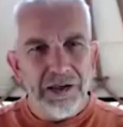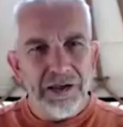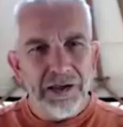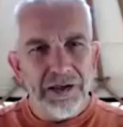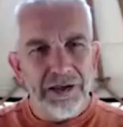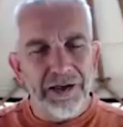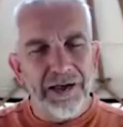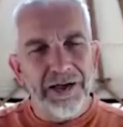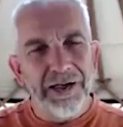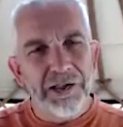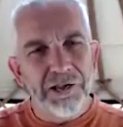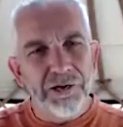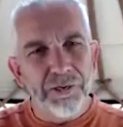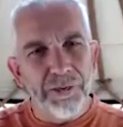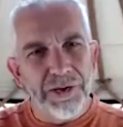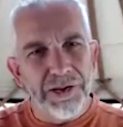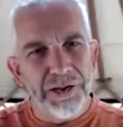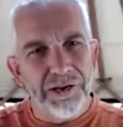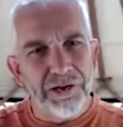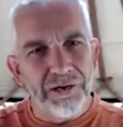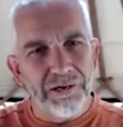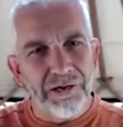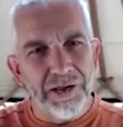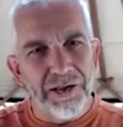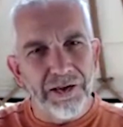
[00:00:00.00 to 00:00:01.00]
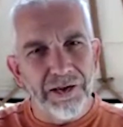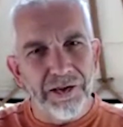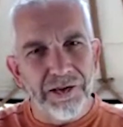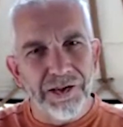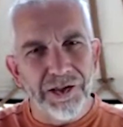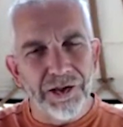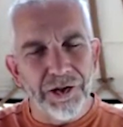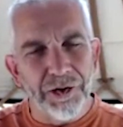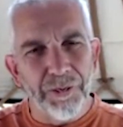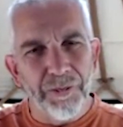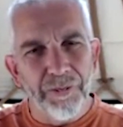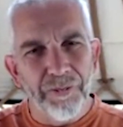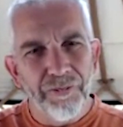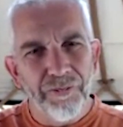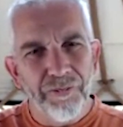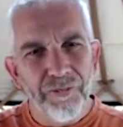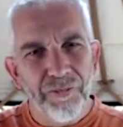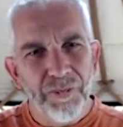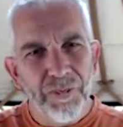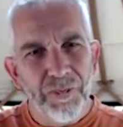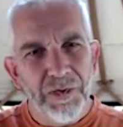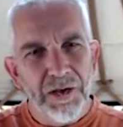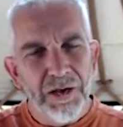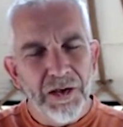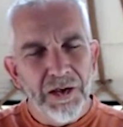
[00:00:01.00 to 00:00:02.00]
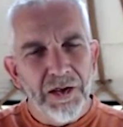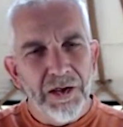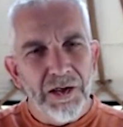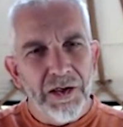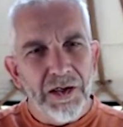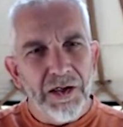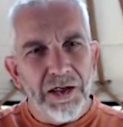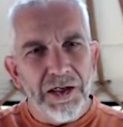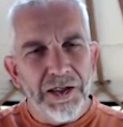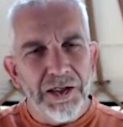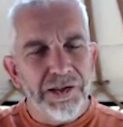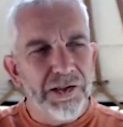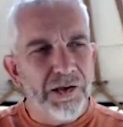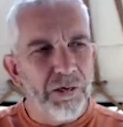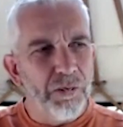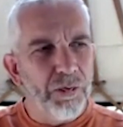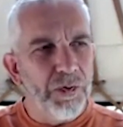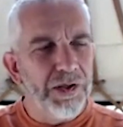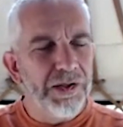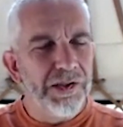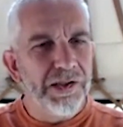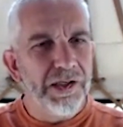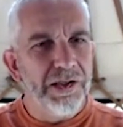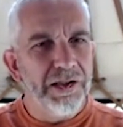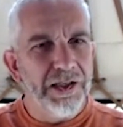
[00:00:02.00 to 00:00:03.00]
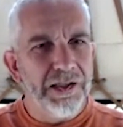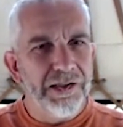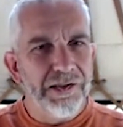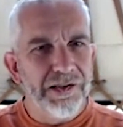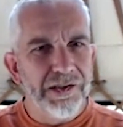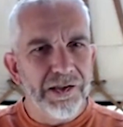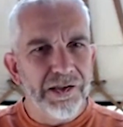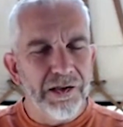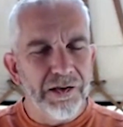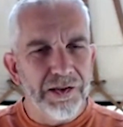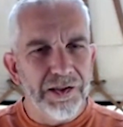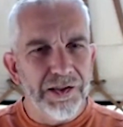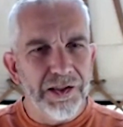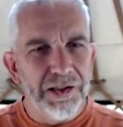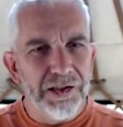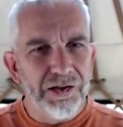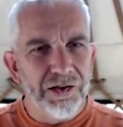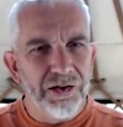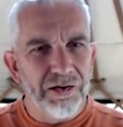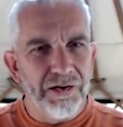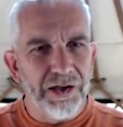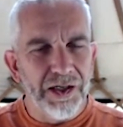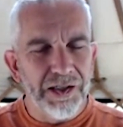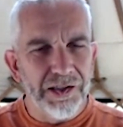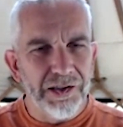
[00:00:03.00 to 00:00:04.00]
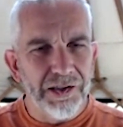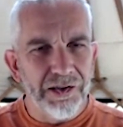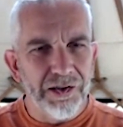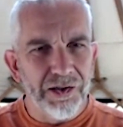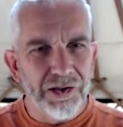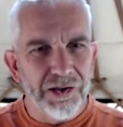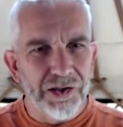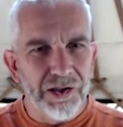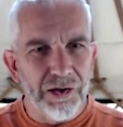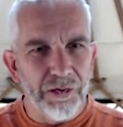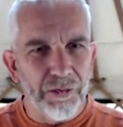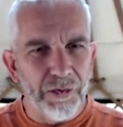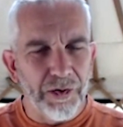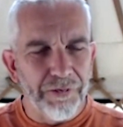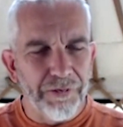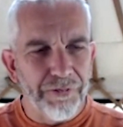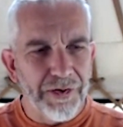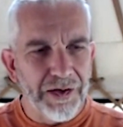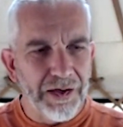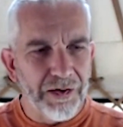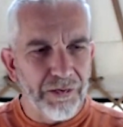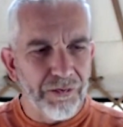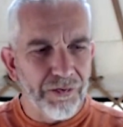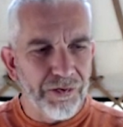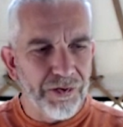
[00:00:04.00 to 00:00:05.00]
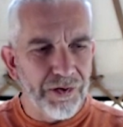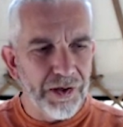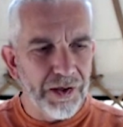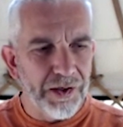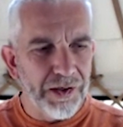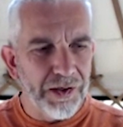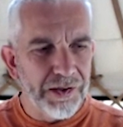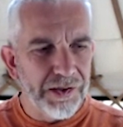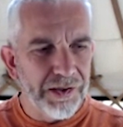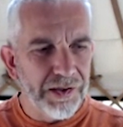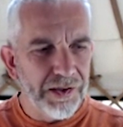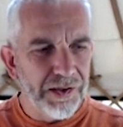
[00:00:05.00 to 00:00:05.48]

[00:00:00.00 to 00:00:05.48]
And I had to integrate the two. And so once I then started integrating the two, I found that